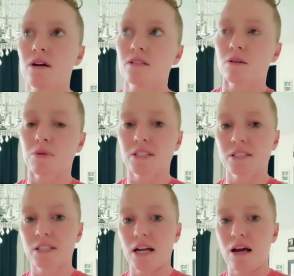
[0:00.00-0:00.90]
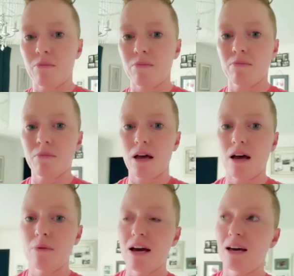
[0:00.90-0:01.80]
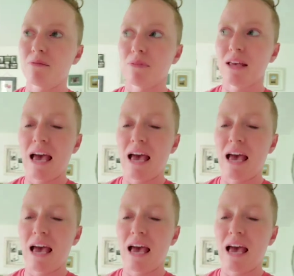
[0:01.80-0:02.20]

some places that I'm at,